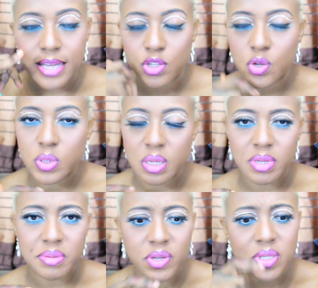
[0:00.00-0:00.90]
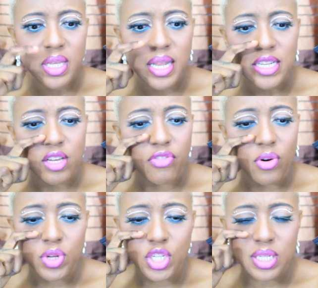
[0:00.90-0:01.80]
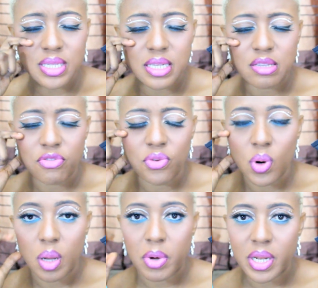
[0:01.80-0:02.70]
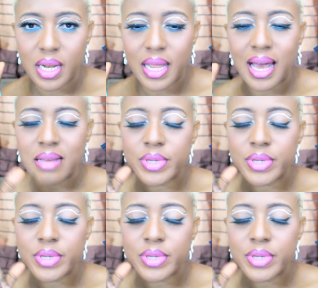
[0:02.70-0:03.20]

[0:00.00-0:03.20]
So you know, sometimes you'll see that your foundation starts to fold up under the eye.